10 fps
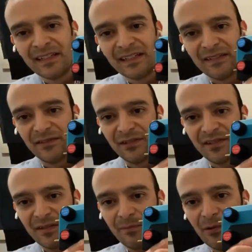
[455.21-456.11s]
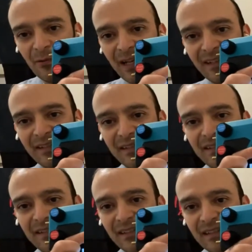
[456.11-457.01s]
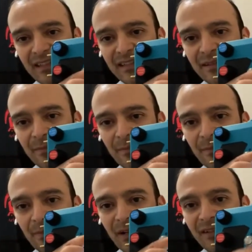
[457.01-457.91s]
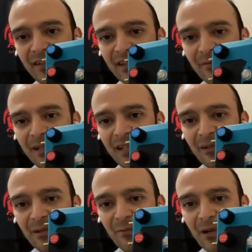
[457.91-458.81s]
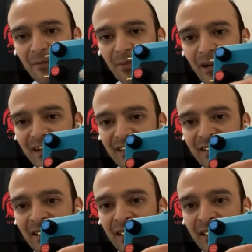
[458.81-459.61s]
gives you a simple way to delete the previous reading with one press